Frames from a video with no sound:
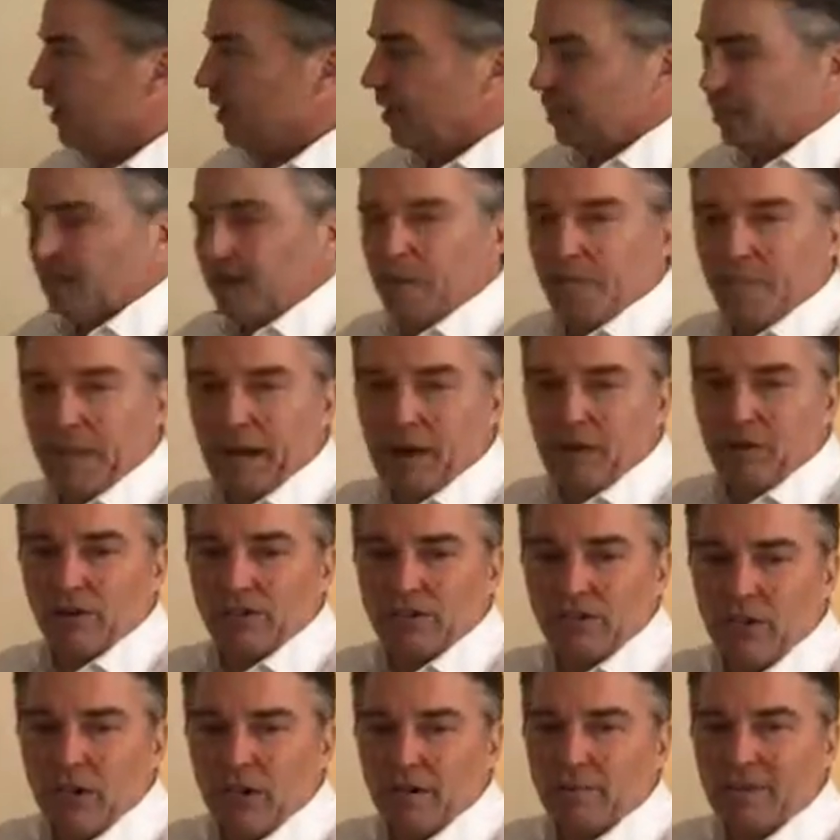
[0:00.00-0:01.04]
a power
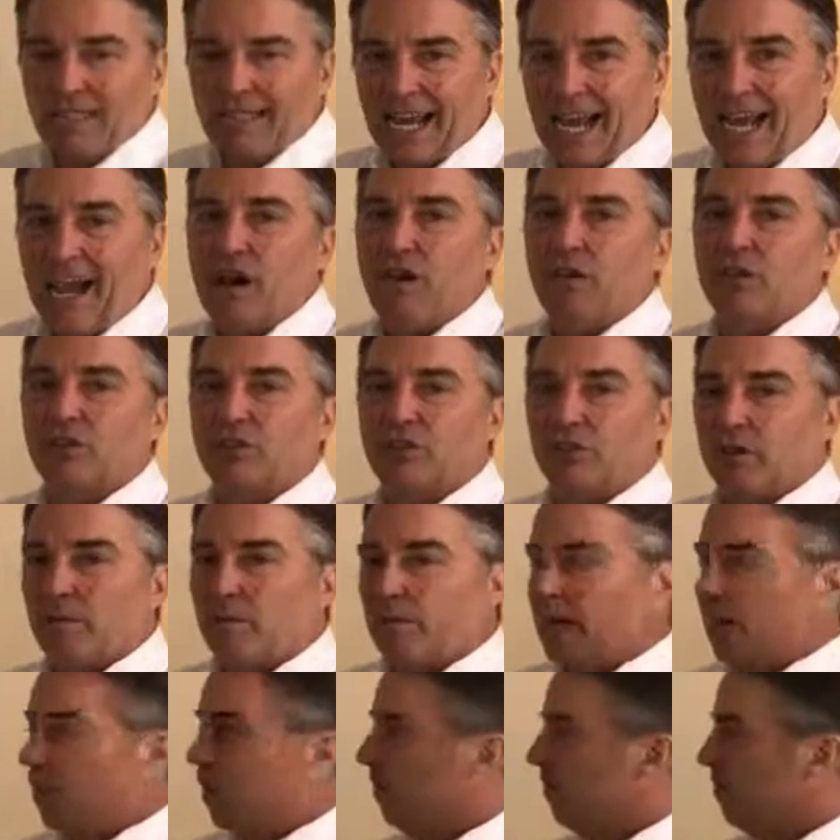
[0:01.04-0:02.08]
autonomous house or a
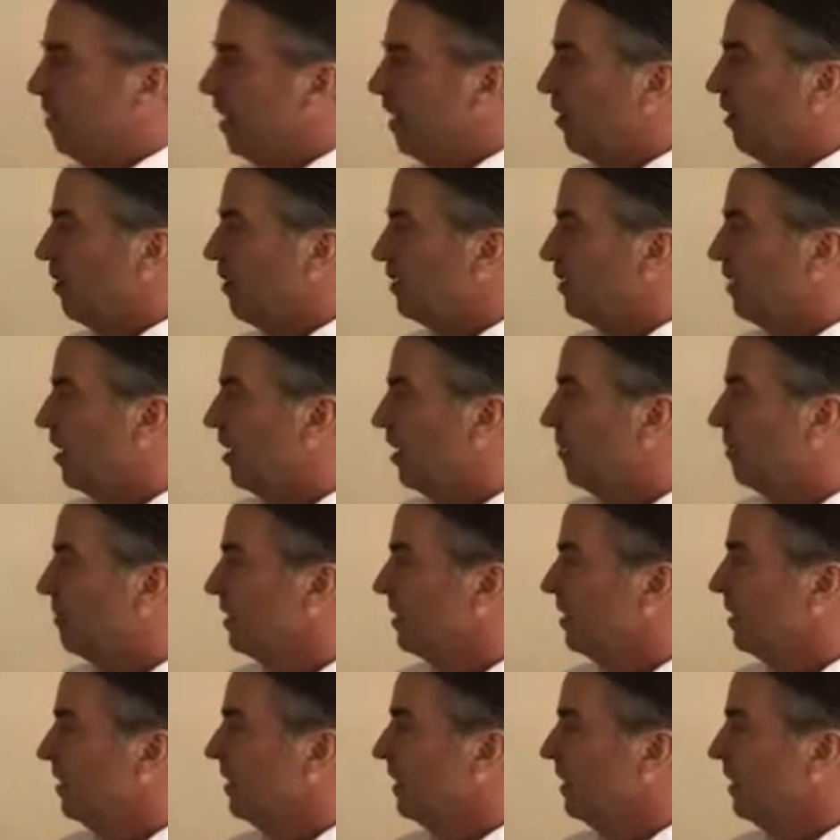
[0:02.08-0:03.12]
power
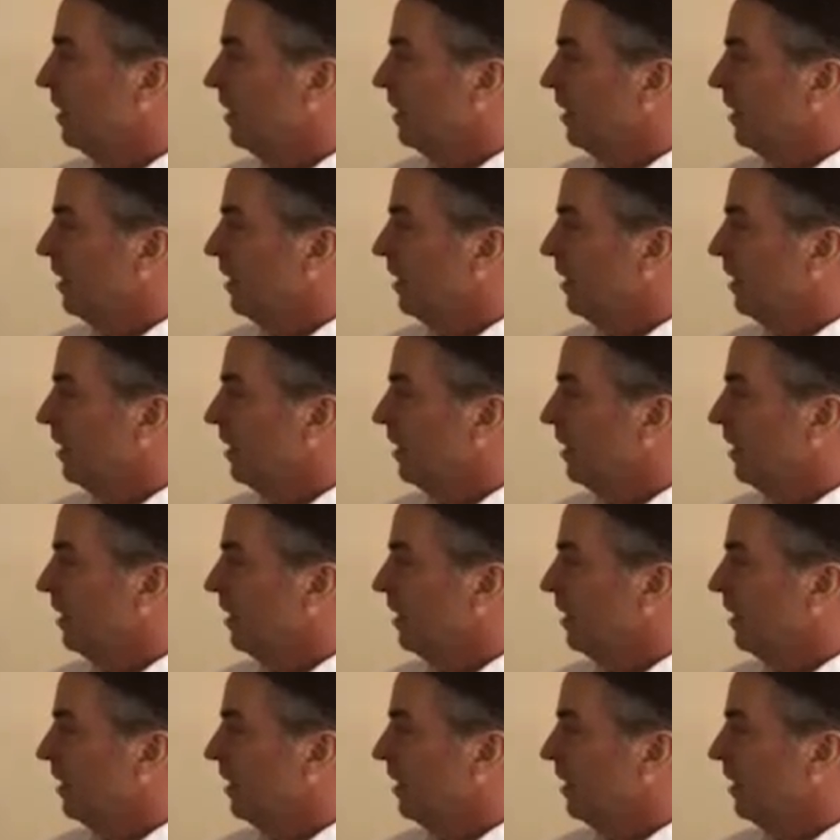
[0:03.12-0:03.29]
autonomous,